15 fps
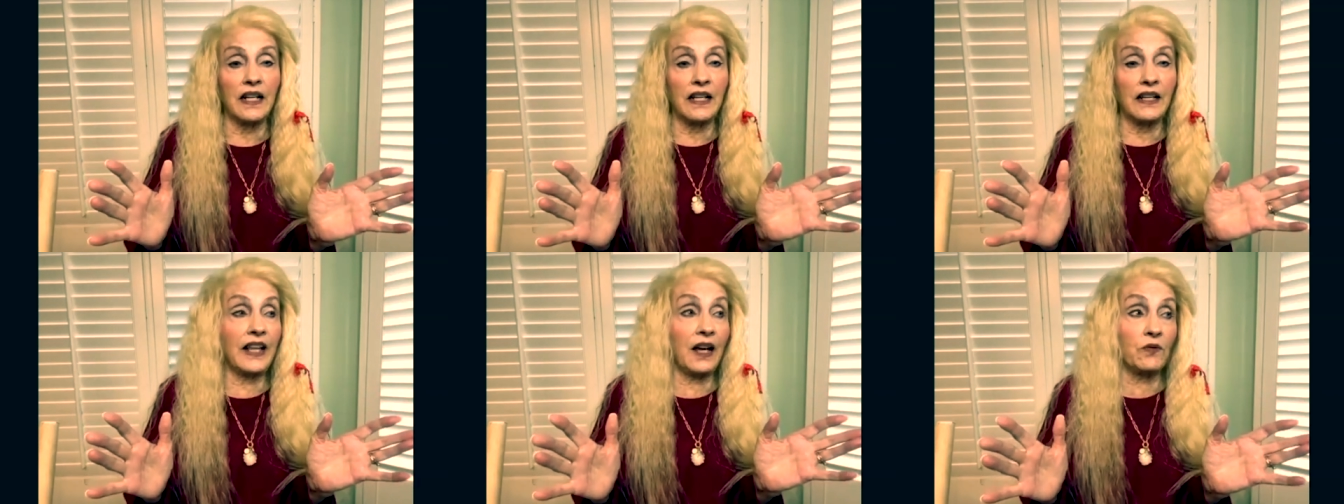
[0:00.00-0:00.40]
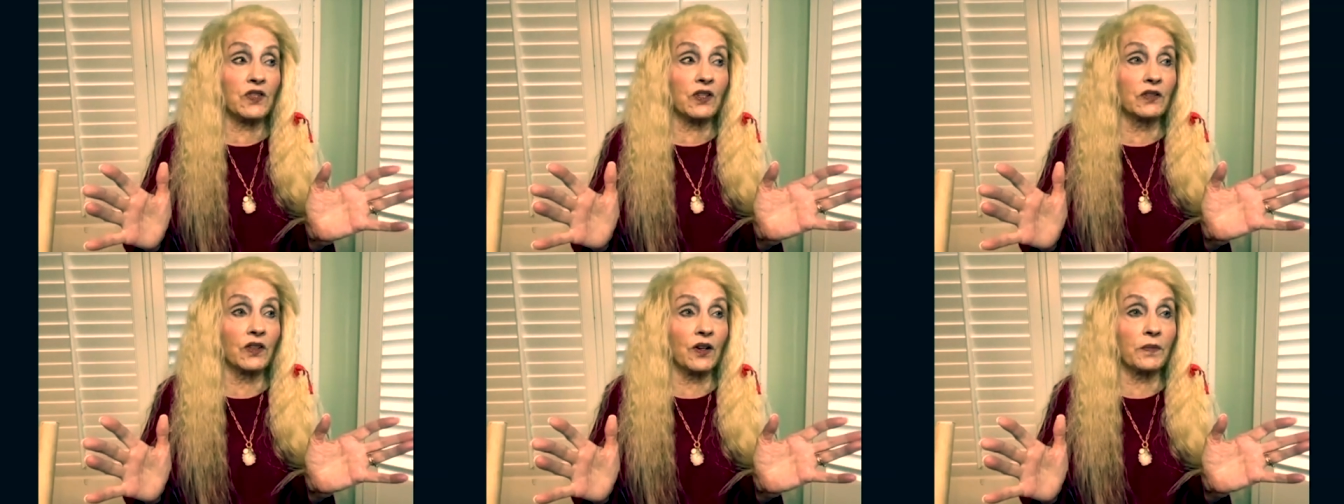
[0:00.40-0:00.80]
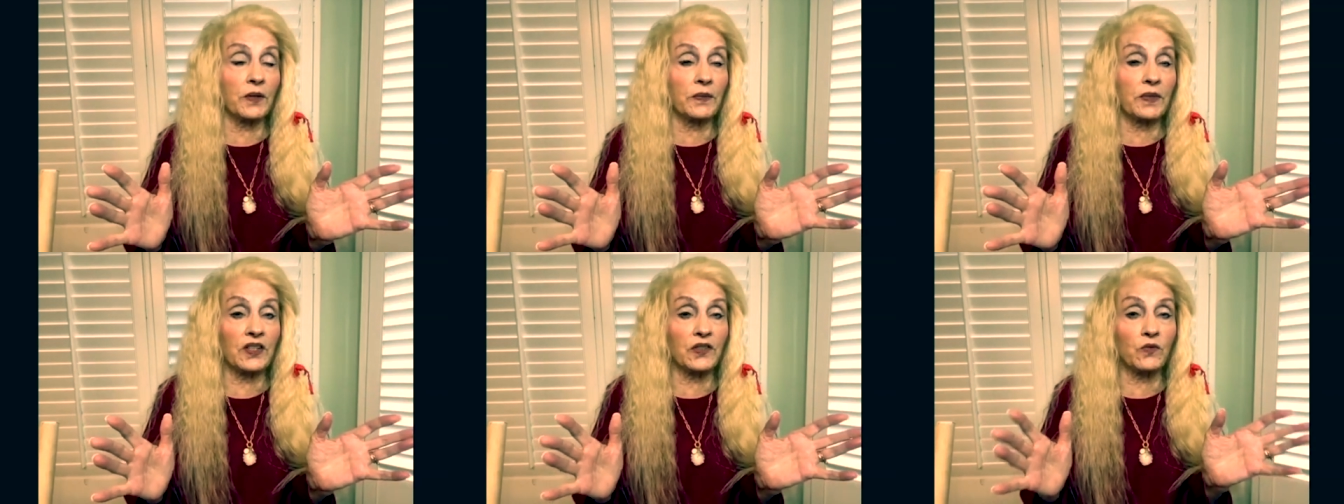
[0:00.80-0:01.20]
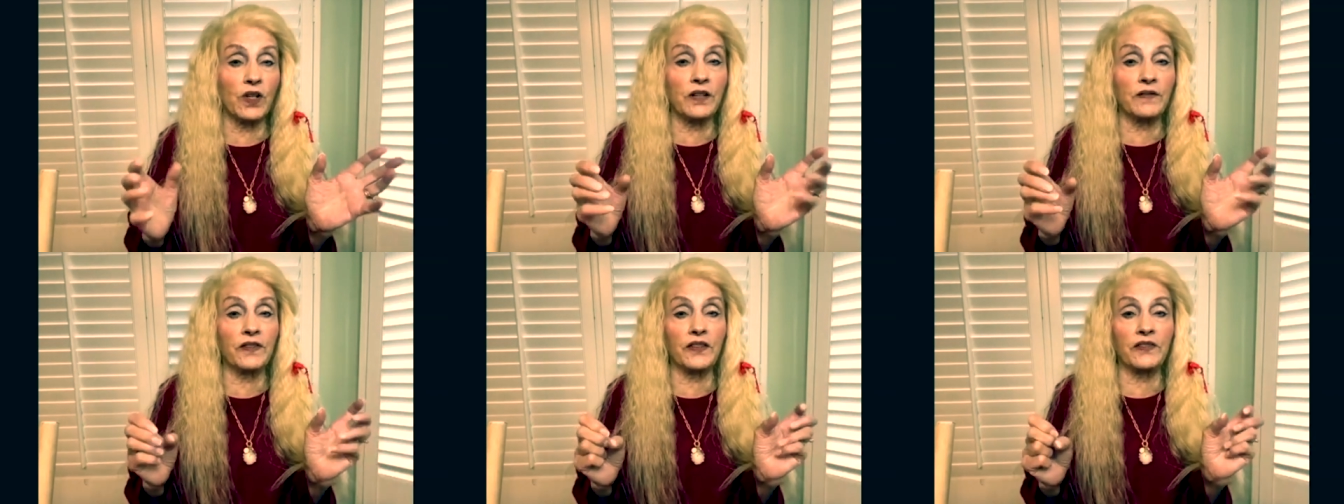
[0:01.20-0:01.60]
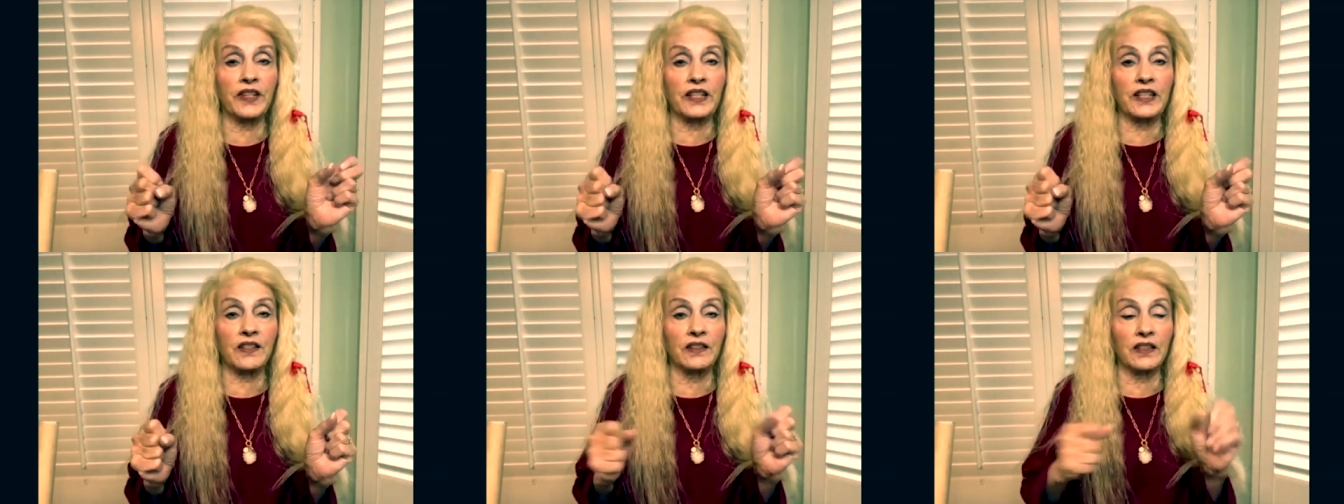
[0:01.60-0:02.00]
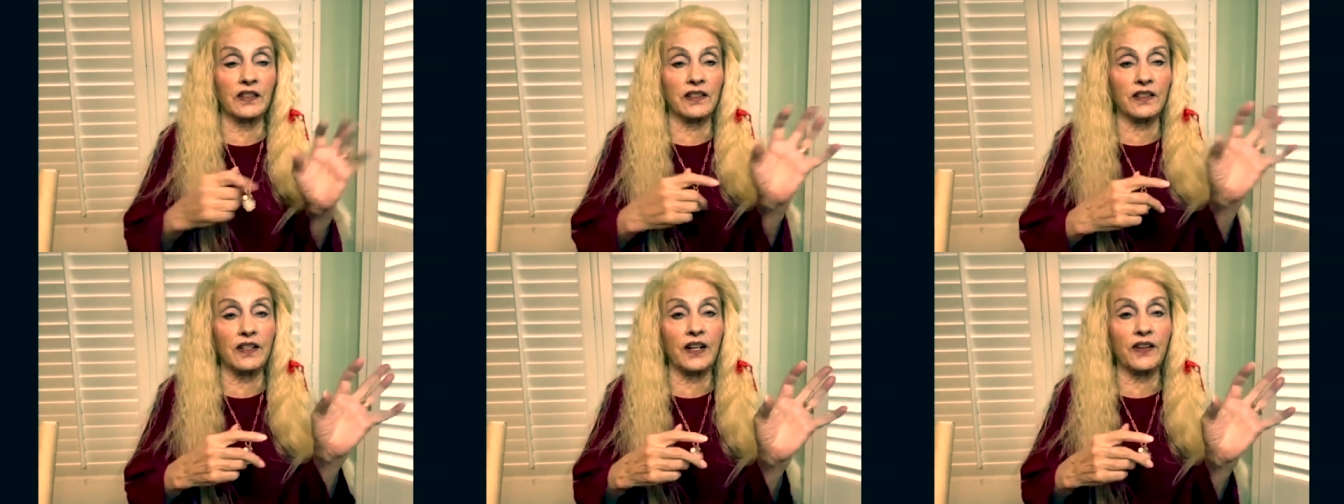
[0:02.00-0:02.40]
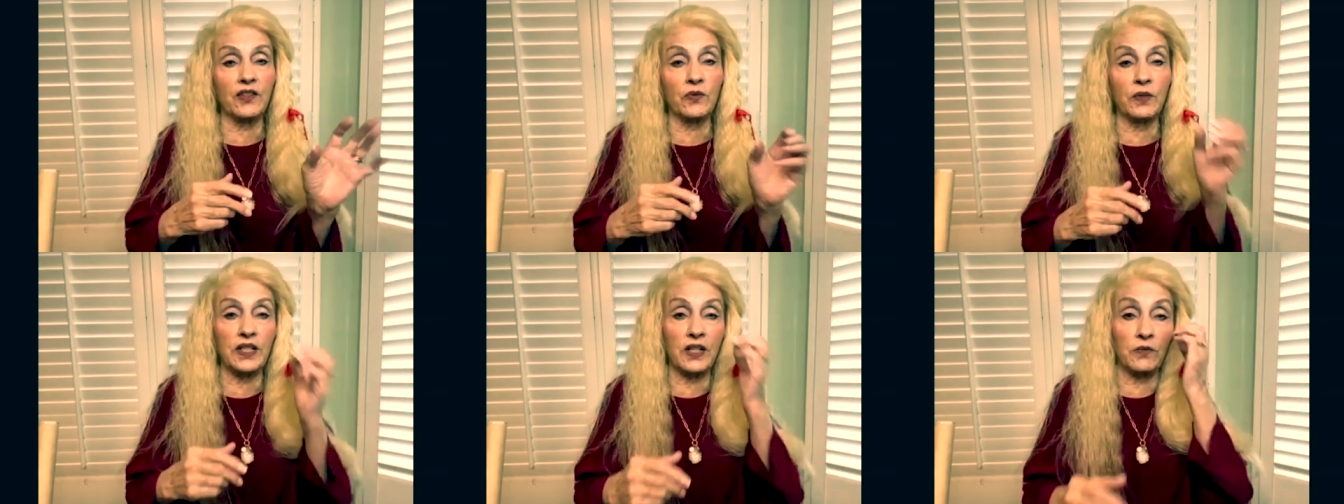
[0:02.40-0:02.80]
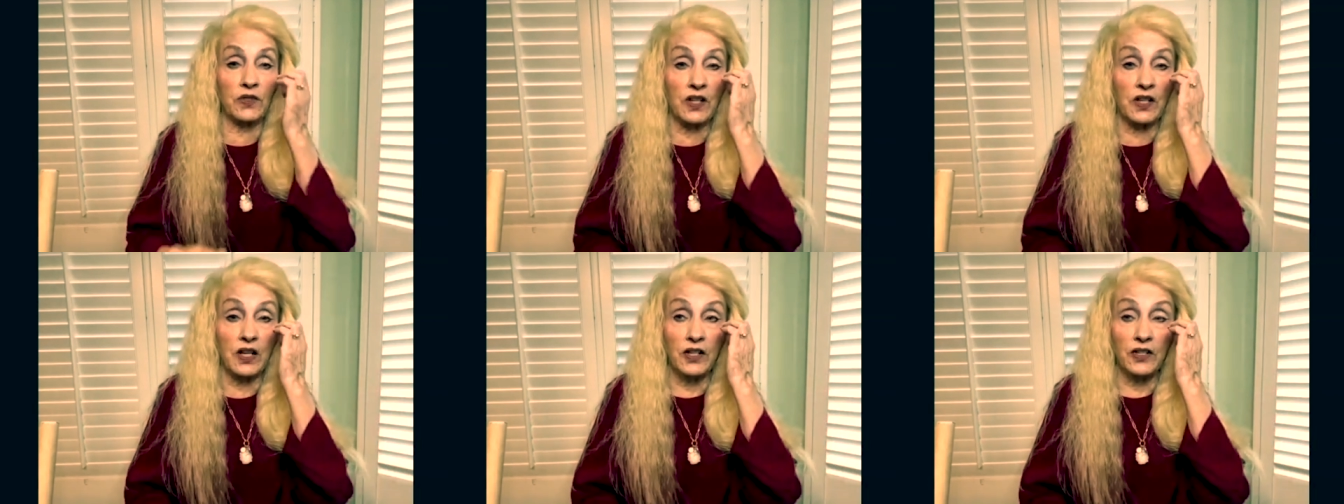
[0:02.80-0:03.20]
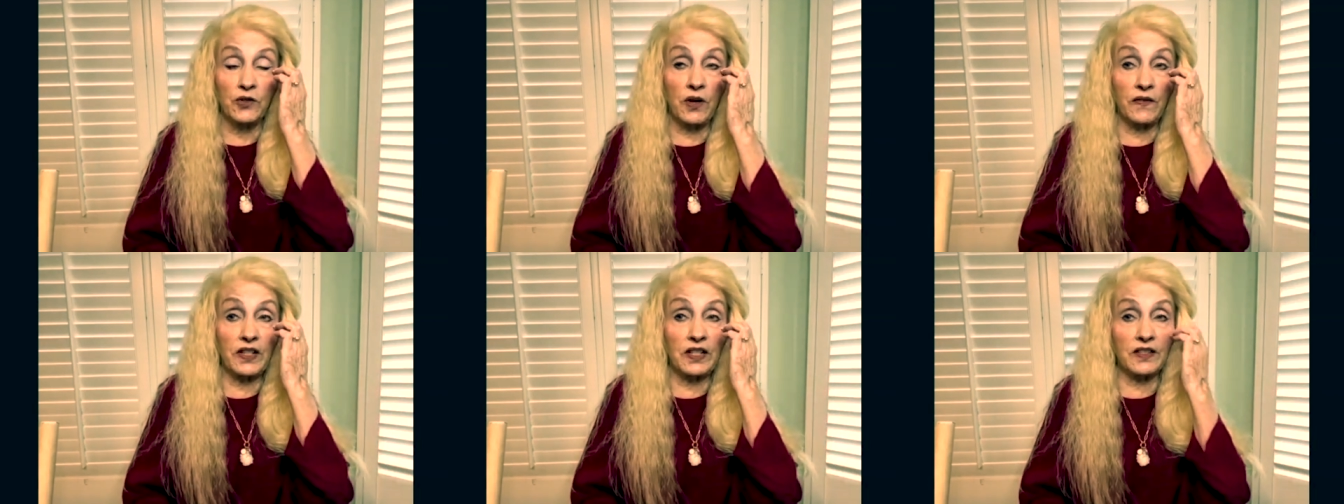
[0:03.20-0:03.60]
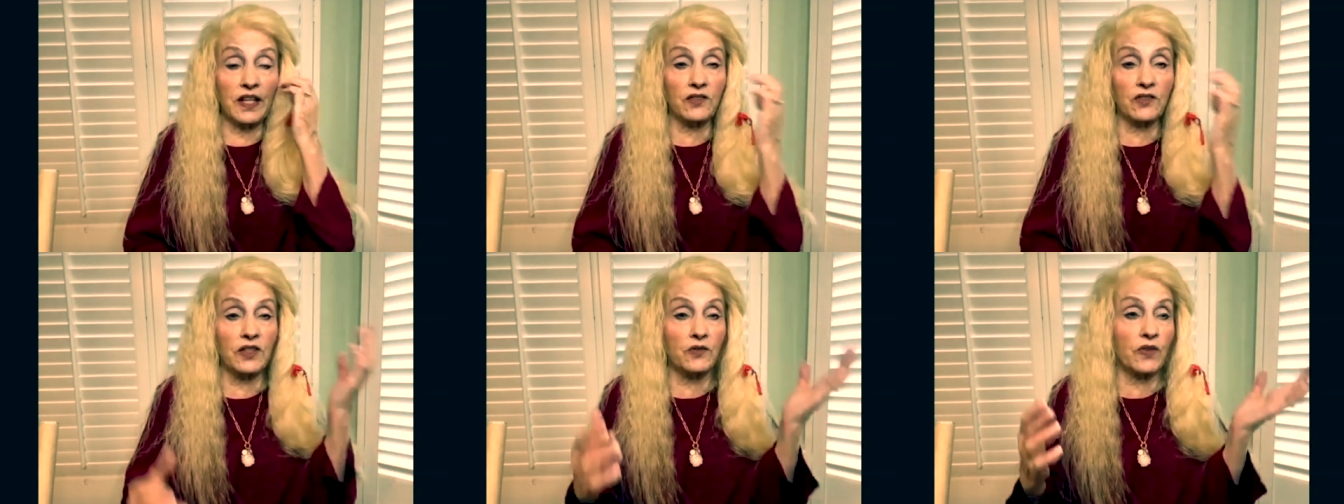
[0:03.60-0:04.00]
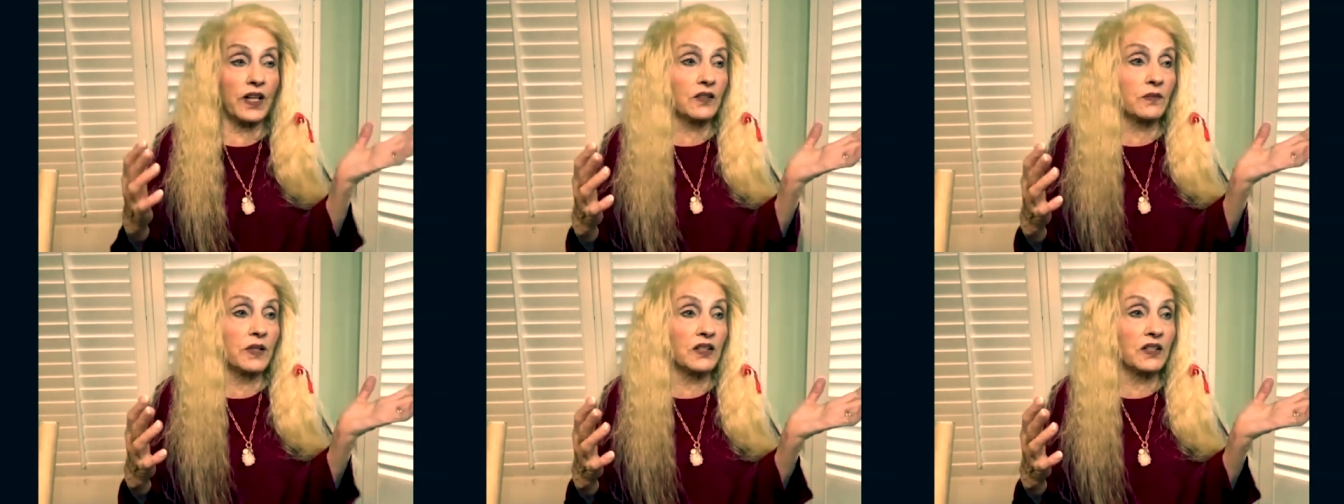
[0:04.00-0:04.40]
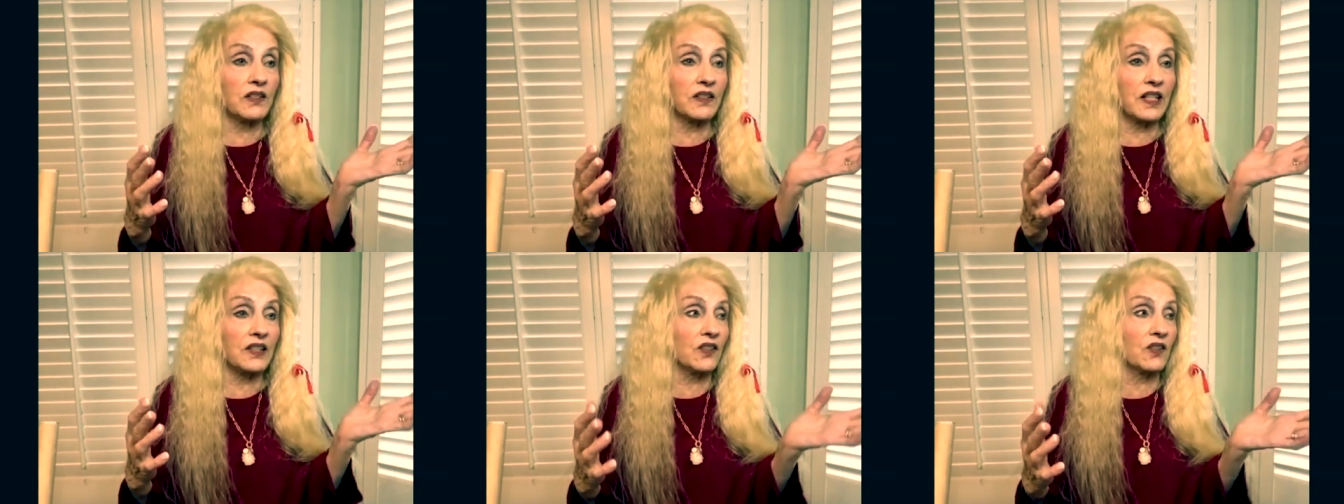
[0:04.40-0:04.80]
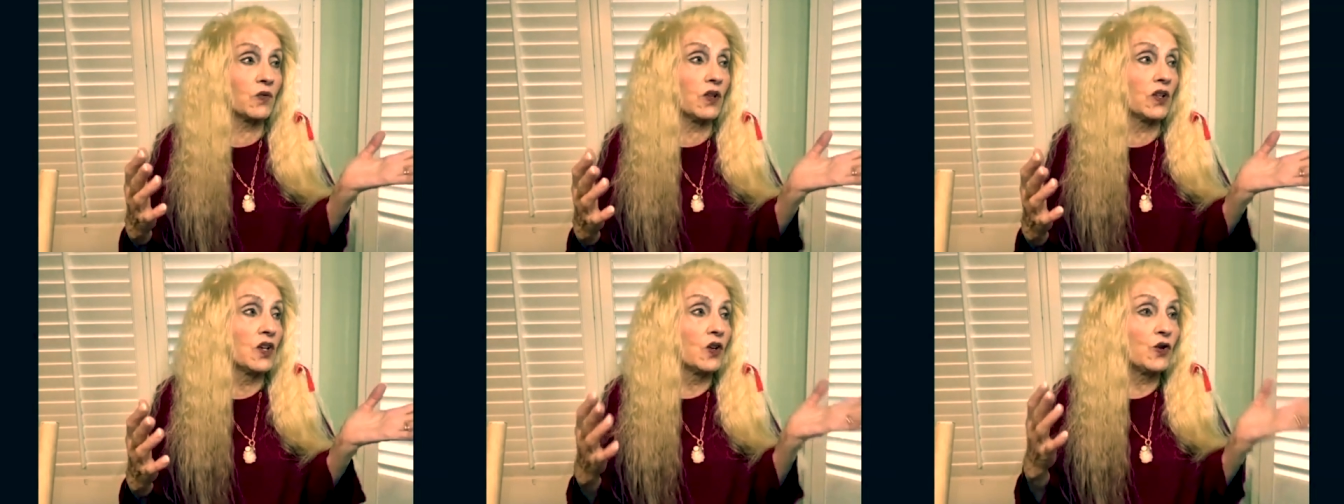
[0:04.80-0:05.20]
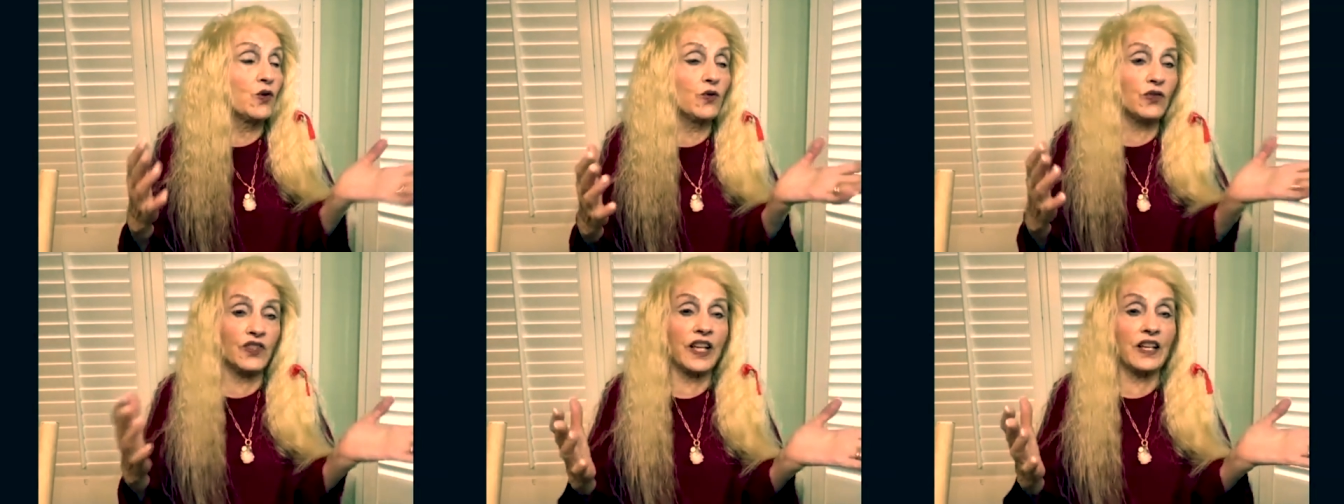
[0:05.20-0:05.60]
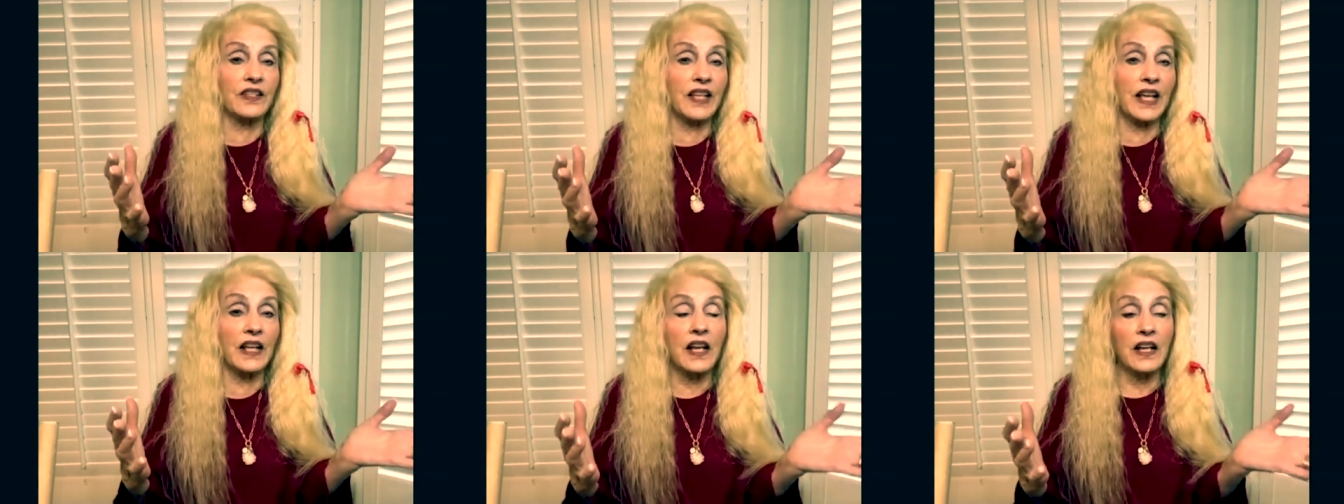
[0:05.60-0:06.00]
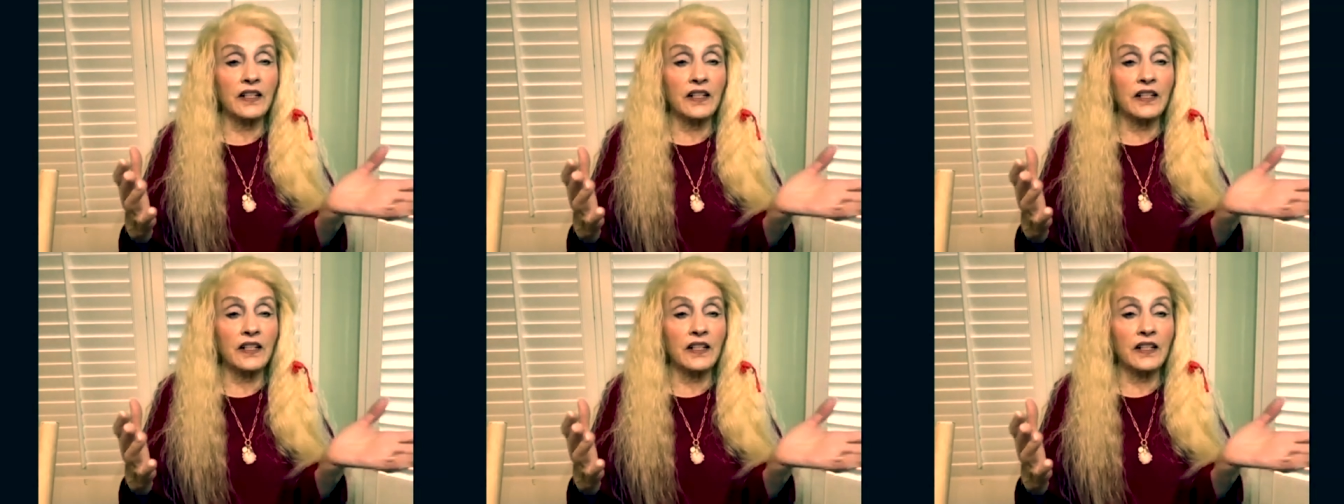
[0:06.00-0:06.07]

And that was alarming because one of the things, the little scenarios we did was, do you have any sexually transmitted diseases? Well, who says that?